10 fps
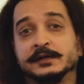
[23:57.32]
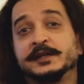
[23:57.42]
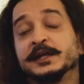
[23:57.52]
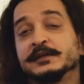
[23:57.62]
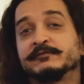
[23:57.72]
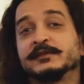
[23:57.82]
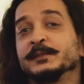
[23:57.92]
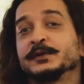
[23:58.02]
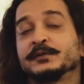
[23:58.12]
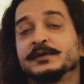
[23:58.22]
A day in a
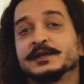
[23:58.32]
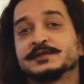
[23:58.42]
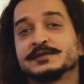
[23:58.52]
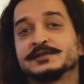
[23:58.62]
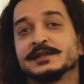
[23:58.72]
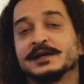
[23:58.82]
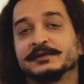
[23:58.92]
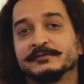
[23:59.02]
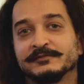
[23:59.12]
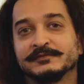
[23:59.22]
flamenco dancer's
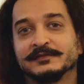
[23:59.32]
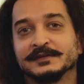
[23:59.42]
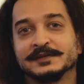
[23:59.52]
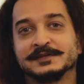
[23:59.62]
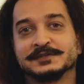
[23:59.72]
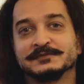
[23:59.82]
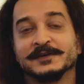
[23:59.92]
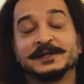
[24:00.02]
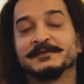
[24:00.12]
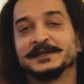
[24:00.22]
life is
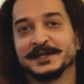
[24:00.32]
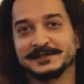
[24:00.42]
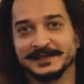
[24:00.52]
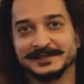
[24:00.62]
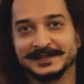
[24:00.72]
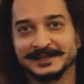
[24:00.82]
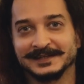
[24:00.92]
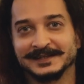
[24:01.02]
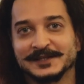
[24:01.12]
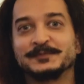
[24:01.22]
very, very exciting,
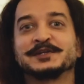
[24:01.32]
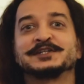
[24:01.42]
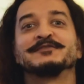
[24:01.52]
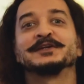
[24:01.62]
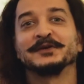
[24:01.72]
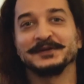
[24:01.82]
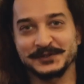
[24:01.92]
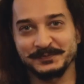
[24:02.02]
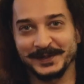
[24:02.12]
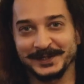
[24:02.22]
especially when you're in
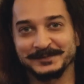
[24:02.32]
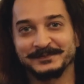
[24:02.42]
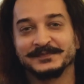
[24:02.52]
Spain.